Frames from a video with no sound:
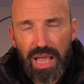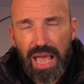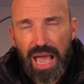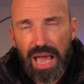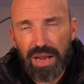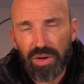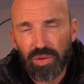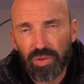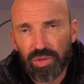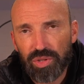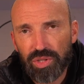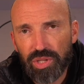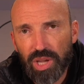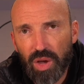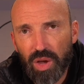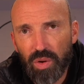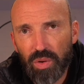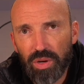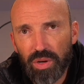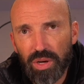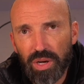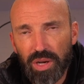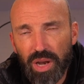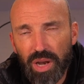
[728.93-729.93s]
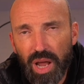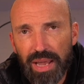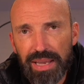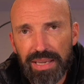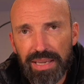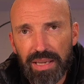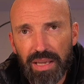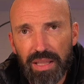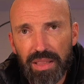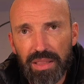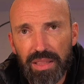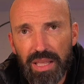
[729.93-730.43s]
and also
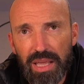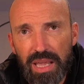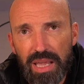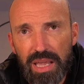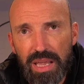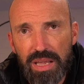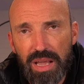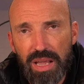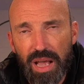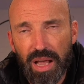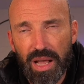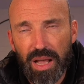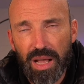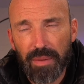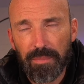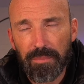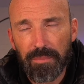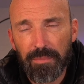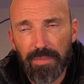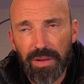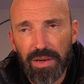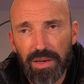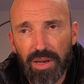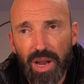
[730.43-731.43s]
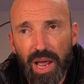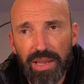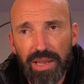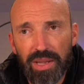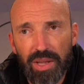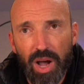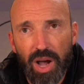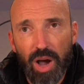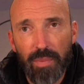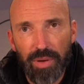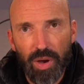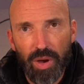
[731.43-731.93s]
like
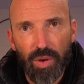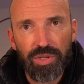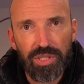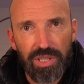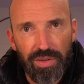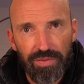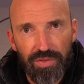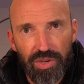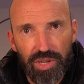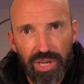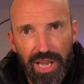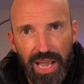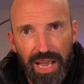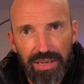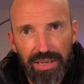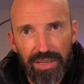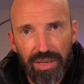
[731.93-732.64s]
our posts if you can,